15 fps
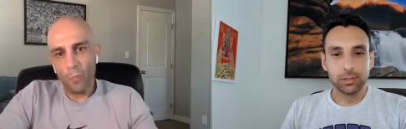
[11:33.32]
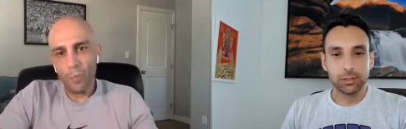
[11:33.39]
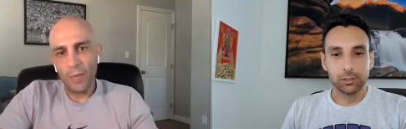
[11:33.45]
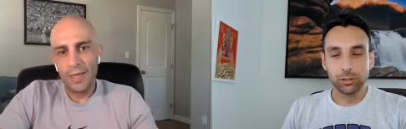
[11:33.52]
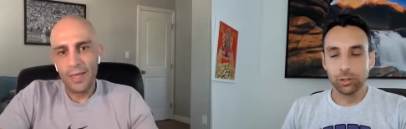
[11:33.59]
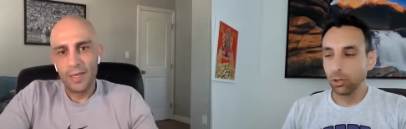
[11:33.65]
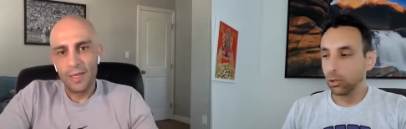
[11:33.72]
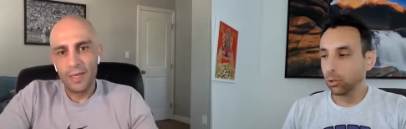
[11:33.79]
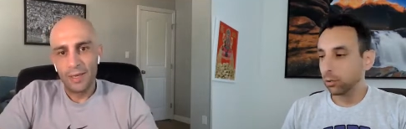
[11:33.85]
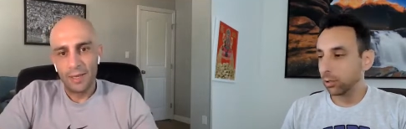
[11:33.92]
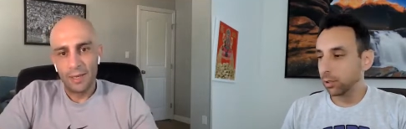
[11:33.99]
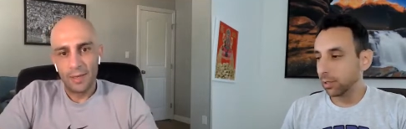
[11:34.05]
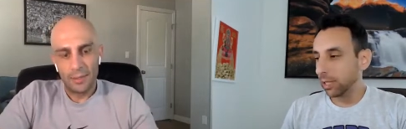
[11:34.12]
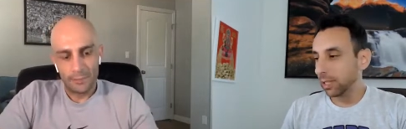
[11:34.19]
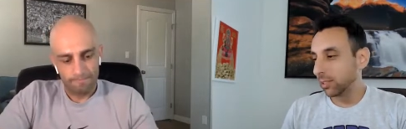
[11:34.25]

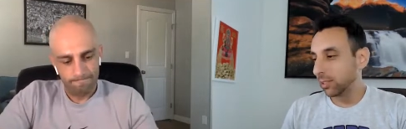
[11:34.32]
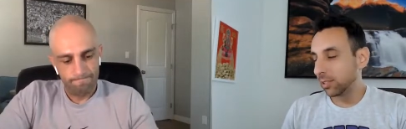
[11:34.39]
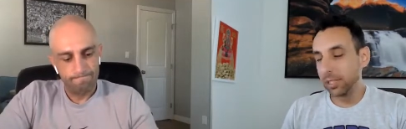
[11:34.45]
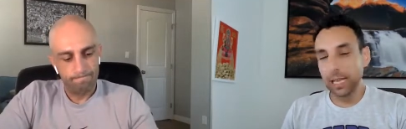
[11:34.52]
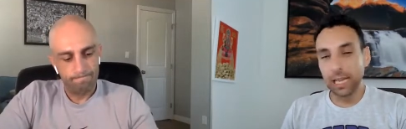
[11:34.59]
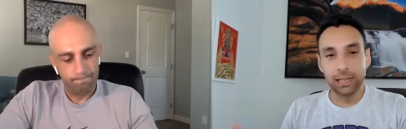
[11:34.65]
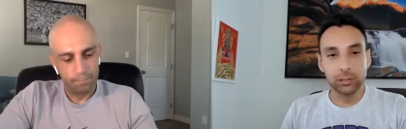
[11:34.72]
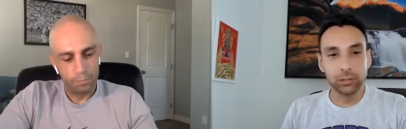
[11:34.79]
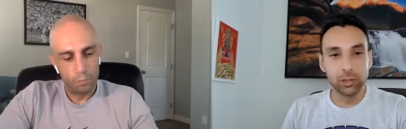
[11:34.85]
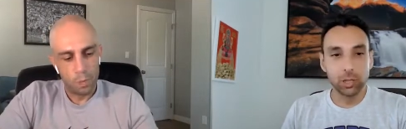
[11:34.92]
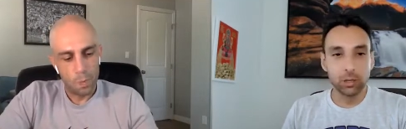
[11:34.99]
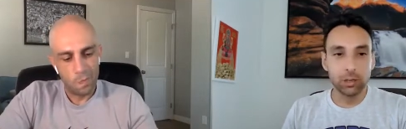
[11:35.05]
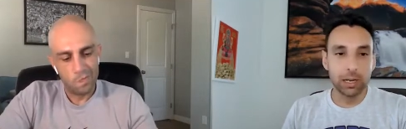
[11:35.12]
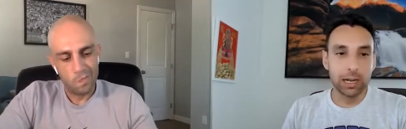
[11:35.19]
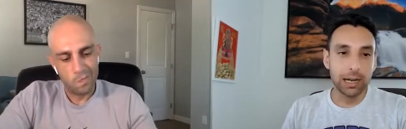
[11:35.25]
Speaker 1: So this, yeah.
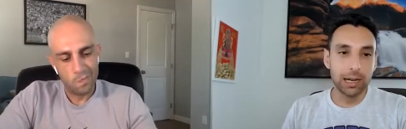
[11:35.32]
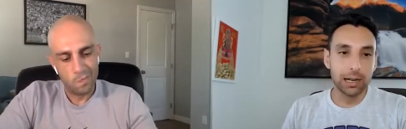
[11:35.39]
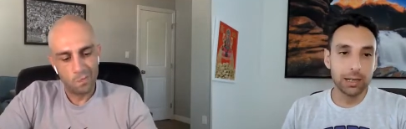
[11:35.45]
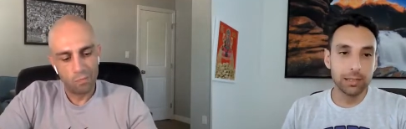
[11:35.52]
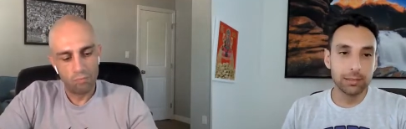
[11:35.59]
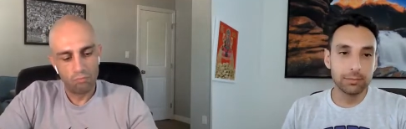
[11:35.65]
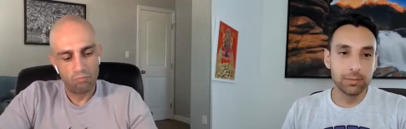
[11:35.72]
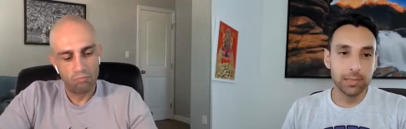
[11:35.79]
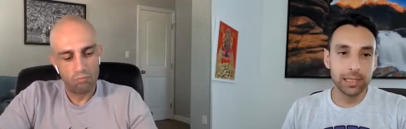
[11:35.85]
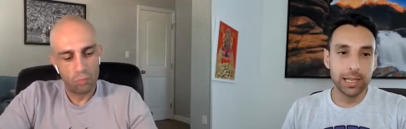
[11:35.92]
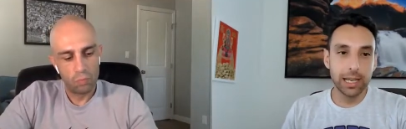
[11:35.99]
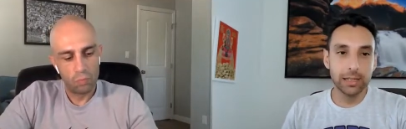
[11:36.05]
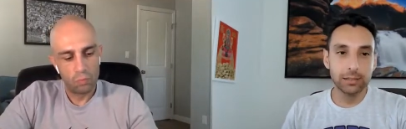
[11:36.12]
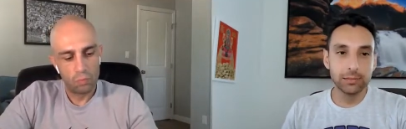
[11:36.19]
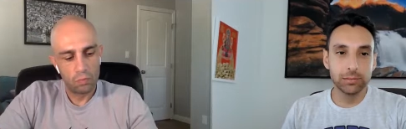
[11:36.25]
So
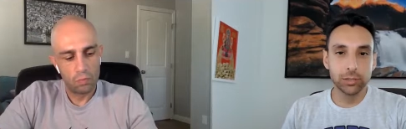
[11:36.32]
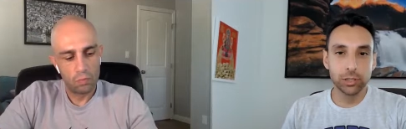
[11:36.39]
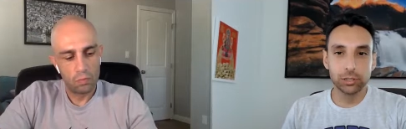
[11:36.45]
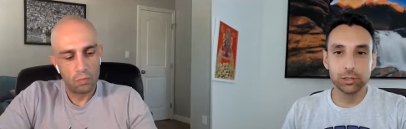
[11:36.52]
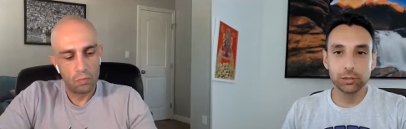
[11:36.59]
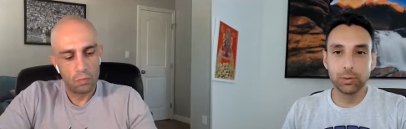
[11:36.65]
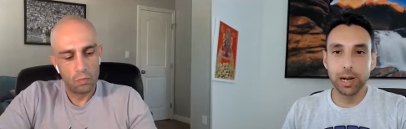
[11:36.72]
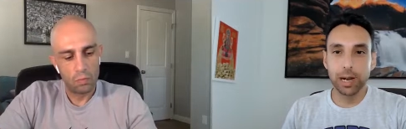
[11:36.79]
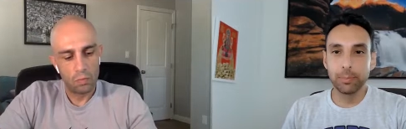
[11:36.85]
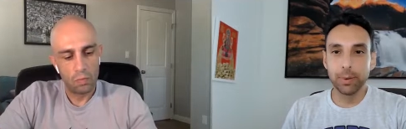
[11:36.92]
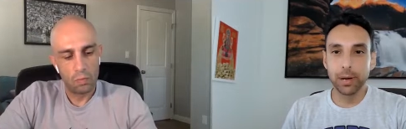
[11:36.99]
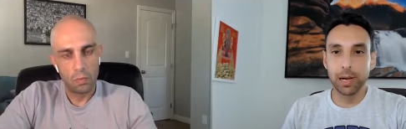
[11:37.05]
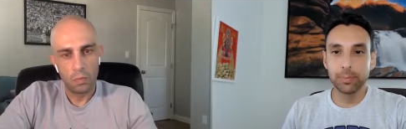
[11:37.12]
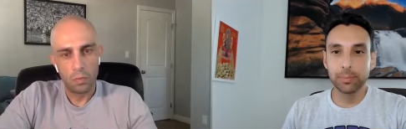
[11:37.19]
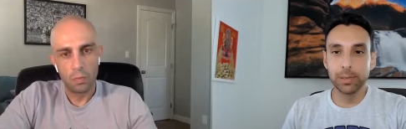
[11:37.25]
again, just to wrap
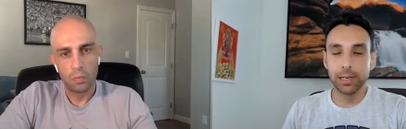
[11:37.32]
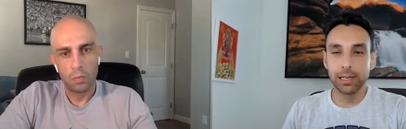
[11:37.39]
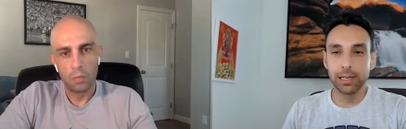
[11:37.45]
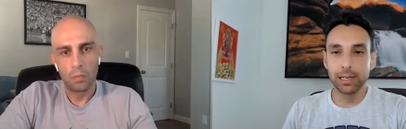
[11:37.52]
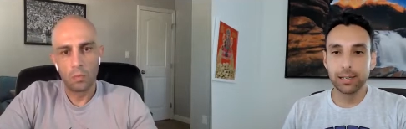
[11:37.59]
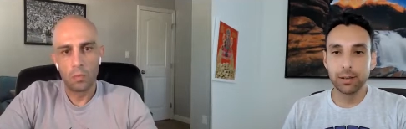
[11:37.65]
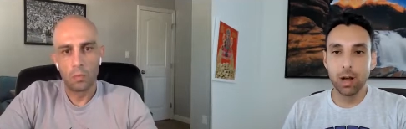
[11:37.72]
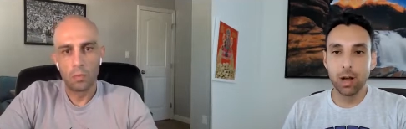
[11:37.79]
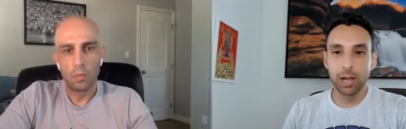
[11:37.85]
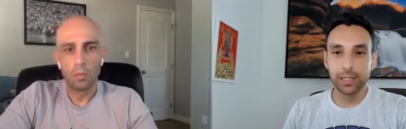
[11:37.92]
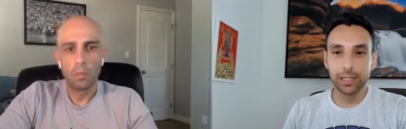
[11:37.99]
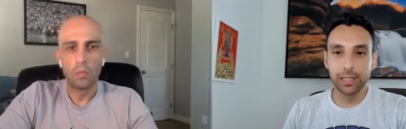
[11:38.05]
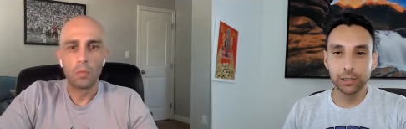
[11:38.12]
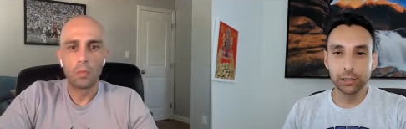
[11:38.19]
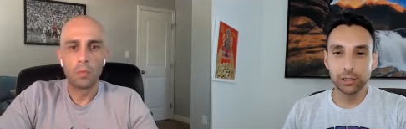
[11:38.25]
up,
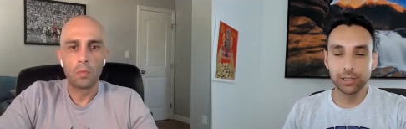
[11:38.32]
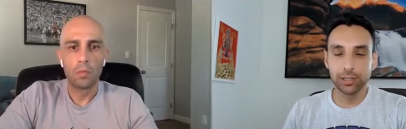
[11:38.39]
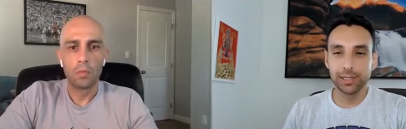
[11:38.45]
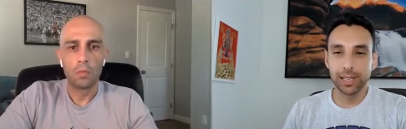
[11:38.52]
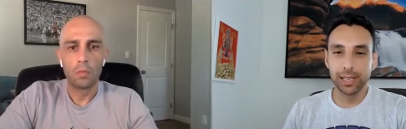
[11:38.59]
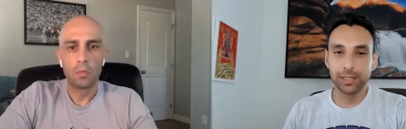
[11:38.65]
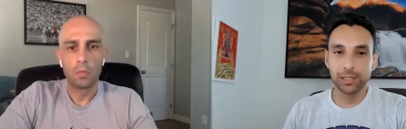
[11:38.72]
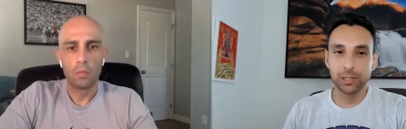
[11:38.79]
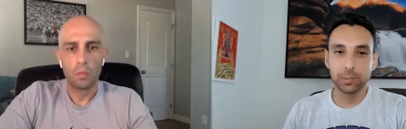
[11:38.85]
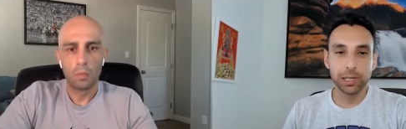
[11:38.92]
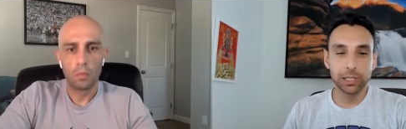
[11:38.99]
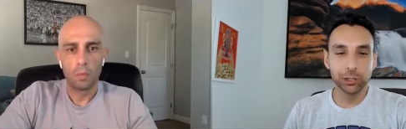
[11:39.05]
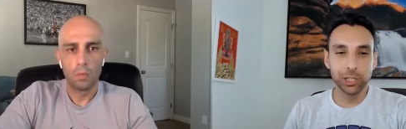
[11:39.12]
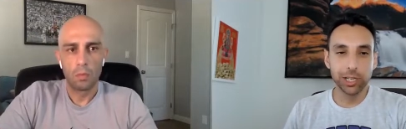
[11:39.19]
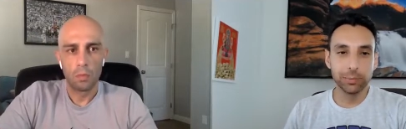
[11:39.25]
hawkish stance
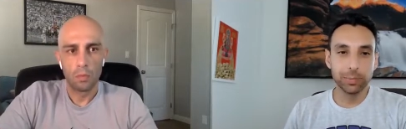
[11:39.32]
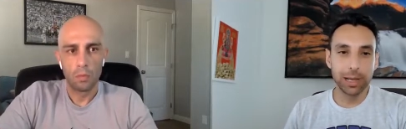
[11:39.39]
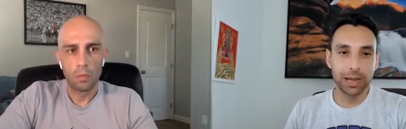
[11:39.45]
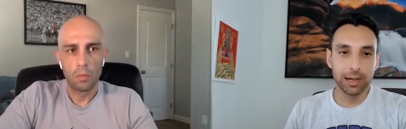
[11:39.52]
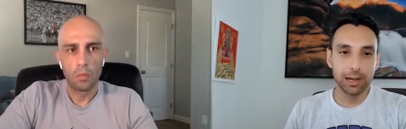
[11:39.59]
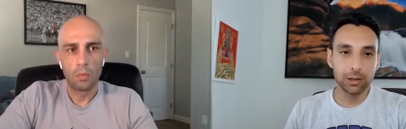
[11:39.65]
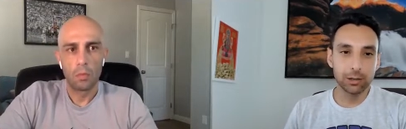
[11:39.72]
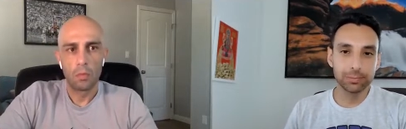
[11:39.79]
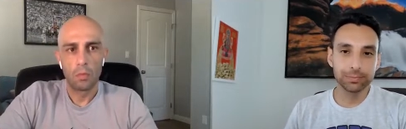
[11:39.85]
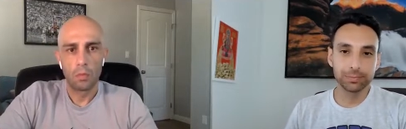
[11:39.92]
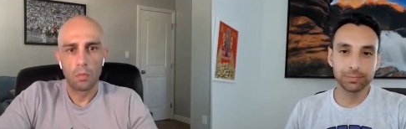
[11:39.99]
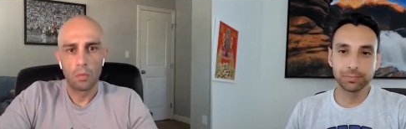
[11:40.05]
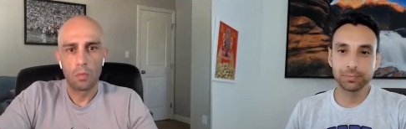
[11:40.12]
by Jay Powell.